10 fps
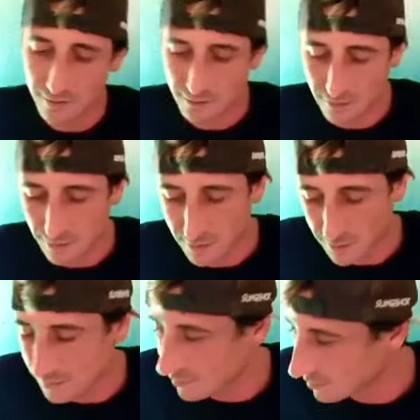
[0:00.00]

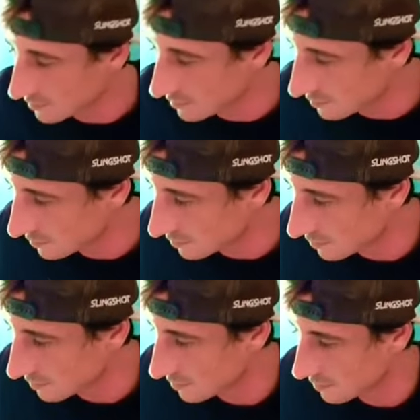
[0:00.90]

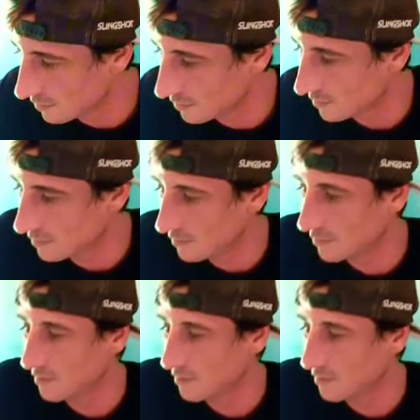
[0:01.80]
No one is speaking in this clip.